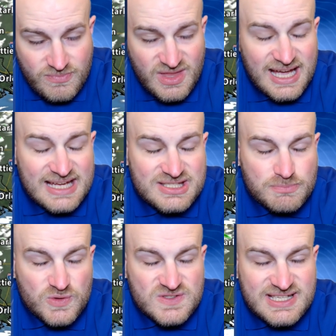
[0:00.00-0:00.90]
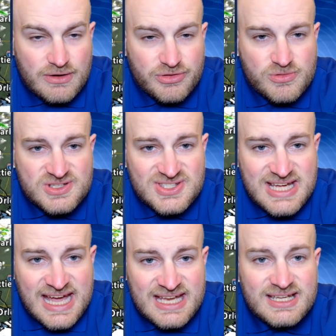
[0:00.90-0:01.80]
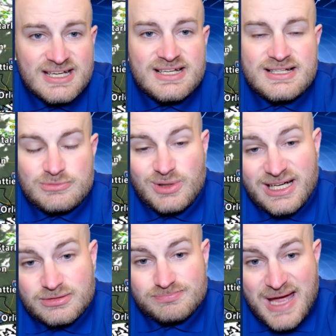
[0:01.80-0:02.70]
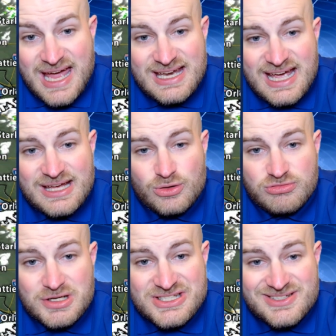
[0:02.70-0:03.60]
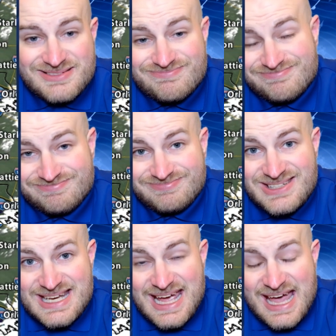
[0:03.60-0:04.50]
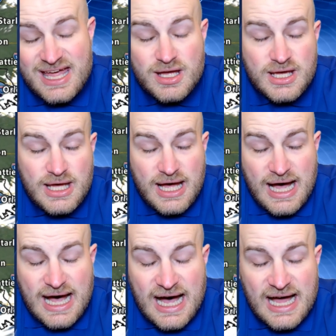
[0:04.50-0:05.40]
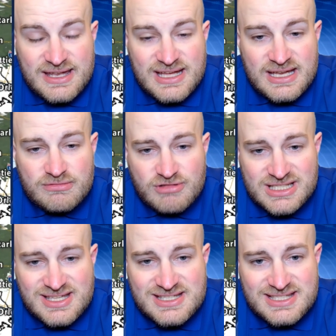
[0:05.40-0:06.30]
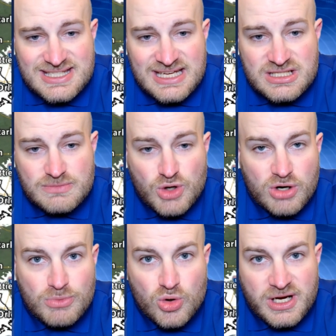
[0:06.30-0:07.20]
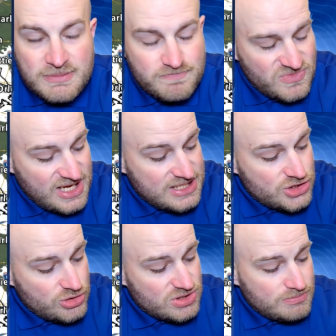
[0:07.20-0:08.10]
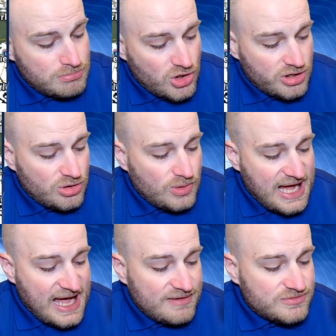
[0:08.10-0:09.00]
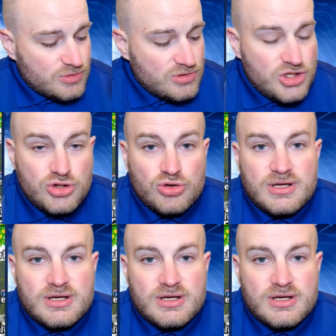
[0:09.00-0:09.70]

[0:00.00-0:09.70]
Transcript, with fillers: as it moves south through the state. Well, Panhandle region today, and then rest of the state tomorrow morning into tomorrow afternoon.